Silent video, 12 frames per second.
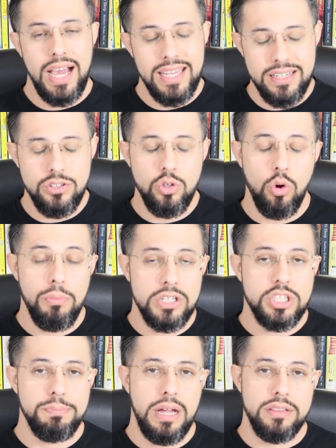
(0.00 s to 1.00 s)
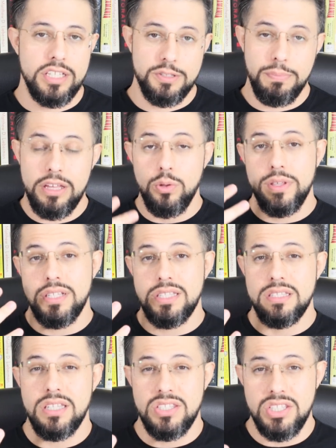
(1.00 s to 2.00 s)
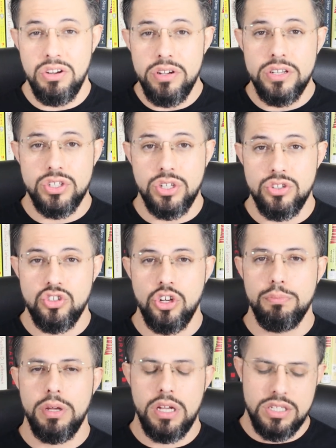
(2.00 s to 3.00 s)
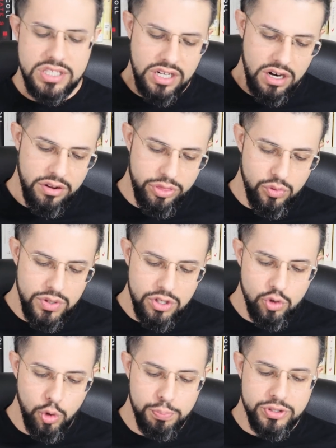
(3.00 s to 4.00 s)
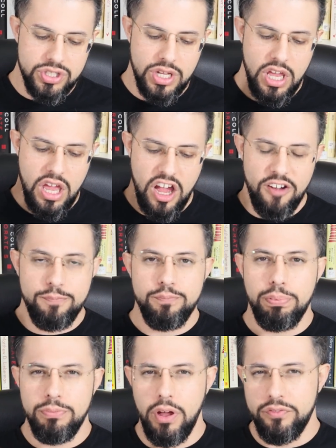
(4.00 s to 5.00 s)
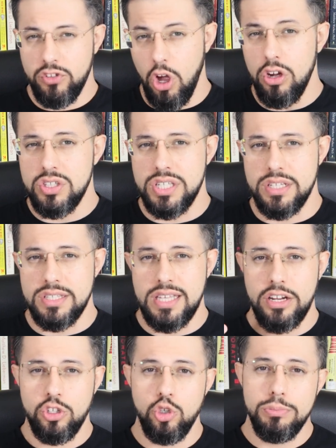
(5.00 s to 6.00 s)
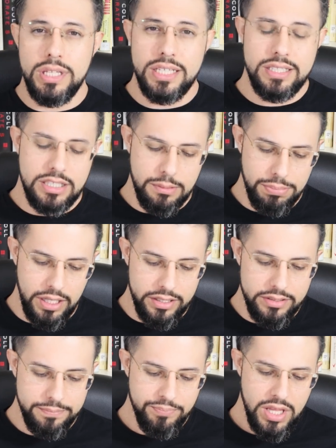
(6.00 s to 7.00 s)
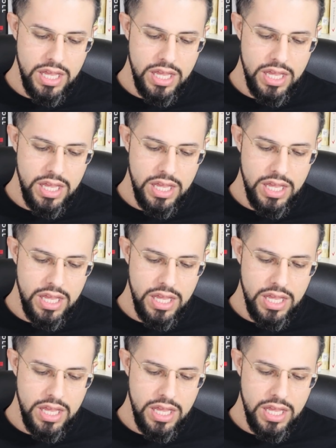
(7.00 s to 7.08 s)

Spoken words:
I didn't know much about this. By the way, this is a serious concern because there are three groups of toxins that accumulate in the blood.